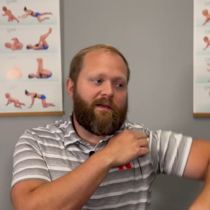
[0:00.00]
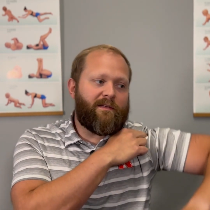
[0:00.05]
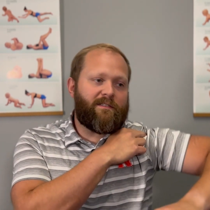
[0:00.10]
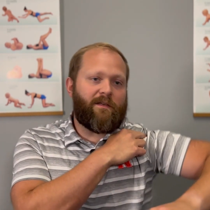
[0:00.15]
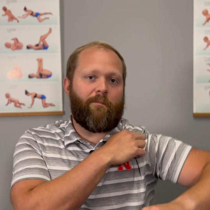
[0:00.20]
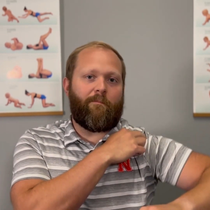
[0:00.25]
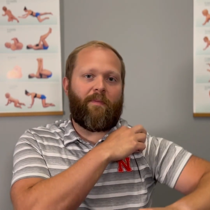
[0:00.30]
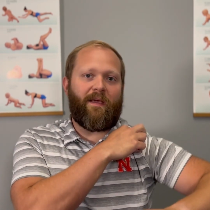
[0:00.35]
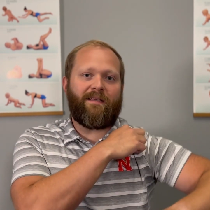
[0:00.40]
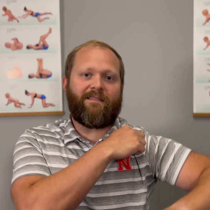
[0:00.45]
to
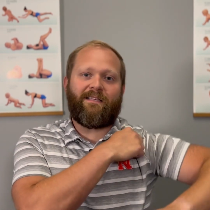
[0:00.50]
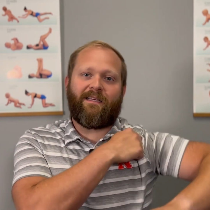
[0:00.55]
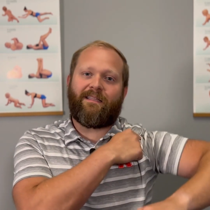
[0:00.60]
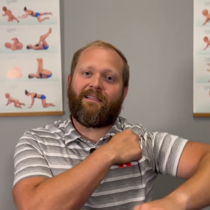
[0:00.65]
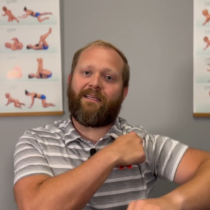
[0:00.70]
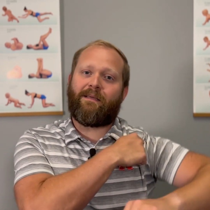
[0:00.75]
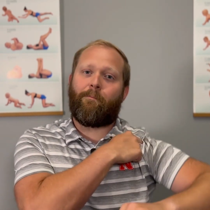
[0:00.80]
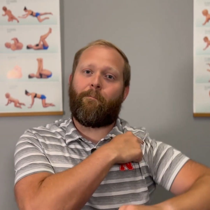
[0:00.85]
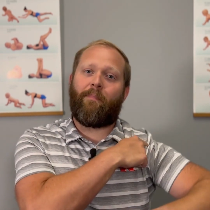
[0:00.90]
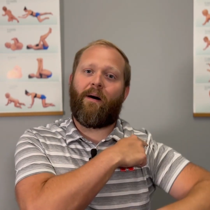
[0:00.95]

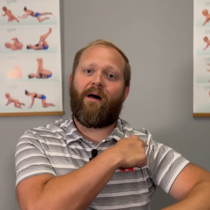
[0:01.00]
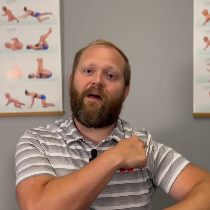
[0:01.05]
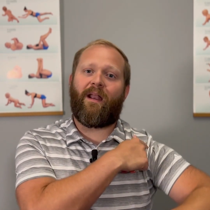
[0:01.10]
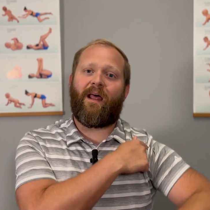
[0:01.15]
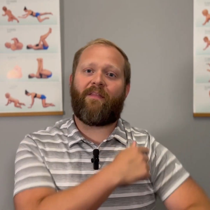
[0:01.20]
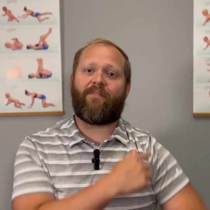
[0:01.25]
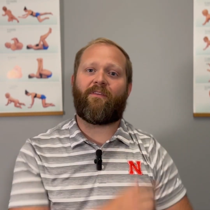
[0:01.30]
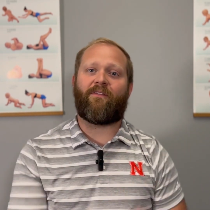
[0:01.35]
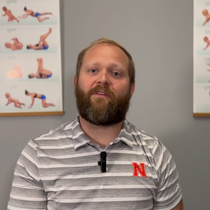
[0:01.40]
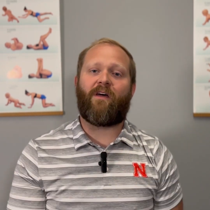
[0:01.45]
basically butt
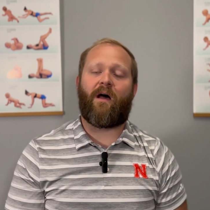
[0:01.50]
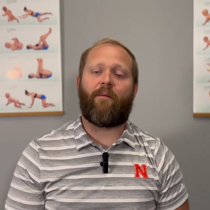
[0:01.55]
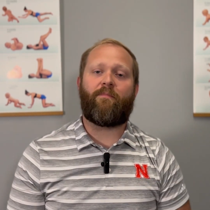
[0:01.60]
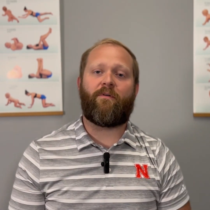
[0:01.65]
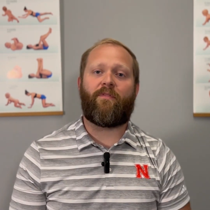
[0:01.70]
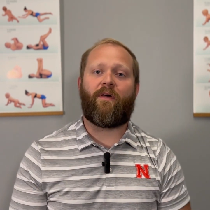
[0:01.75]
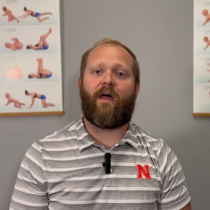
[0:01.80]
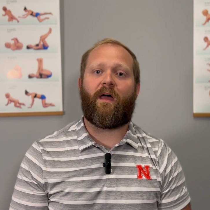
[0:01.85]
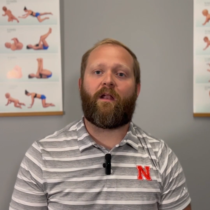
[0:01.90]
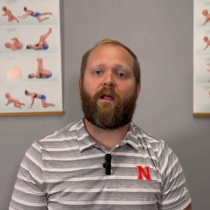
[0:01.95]
at the top
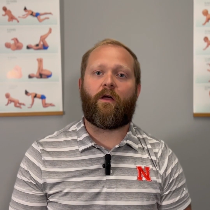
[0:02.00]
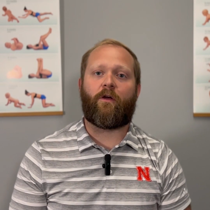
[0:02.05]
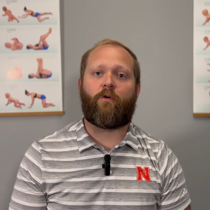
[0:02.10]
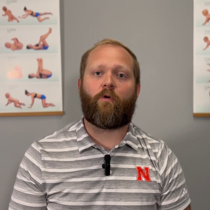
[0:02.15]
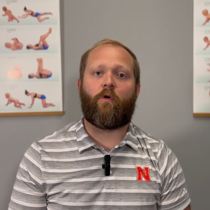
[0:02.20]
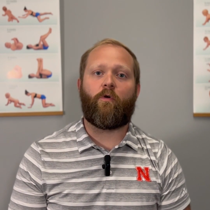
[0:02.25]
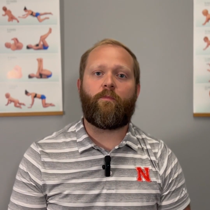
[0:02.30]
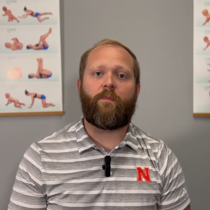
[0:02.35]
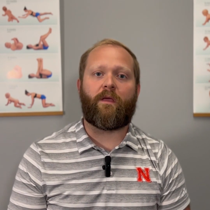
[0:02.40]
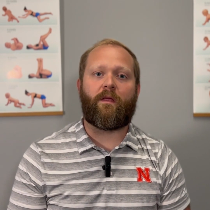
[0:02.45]
of that
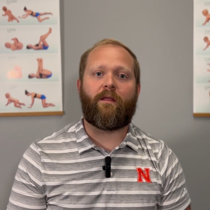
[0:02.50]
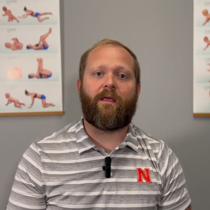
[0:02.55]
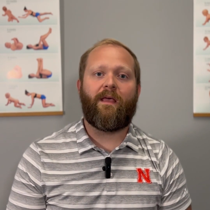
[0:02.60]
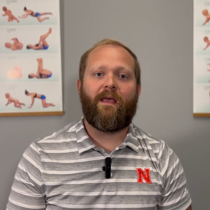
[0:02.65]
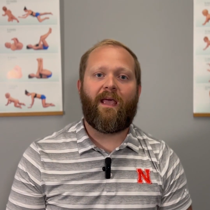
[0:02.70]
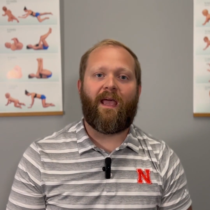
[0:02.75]
acromion,